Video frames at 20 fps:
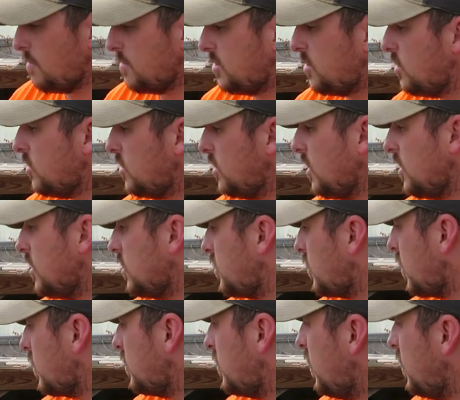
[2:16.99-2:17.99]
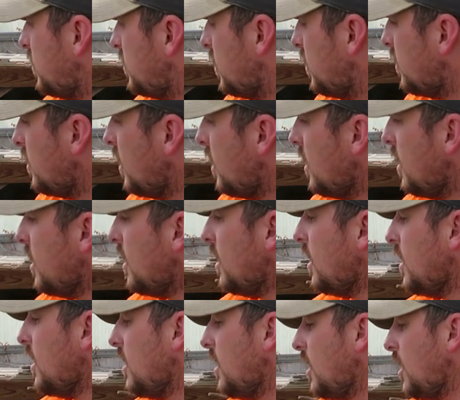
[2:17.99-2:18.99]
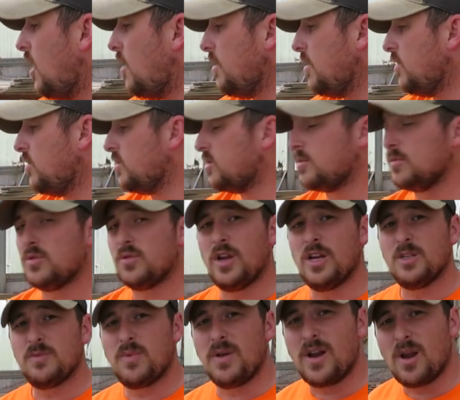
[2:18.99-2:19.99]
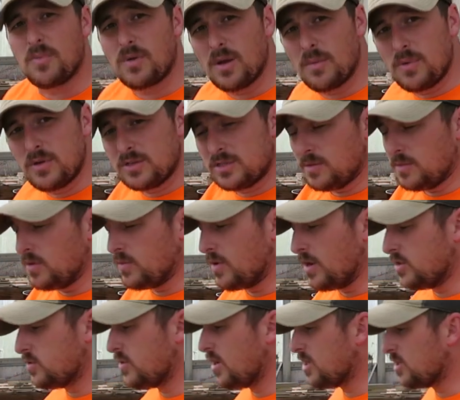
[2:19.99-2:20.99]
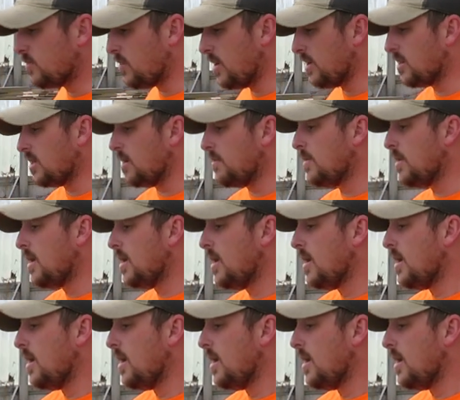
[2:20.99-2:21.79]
I'm just using it to start seeds in um, and doing some transplant. I'll probably put some in when I transplant them.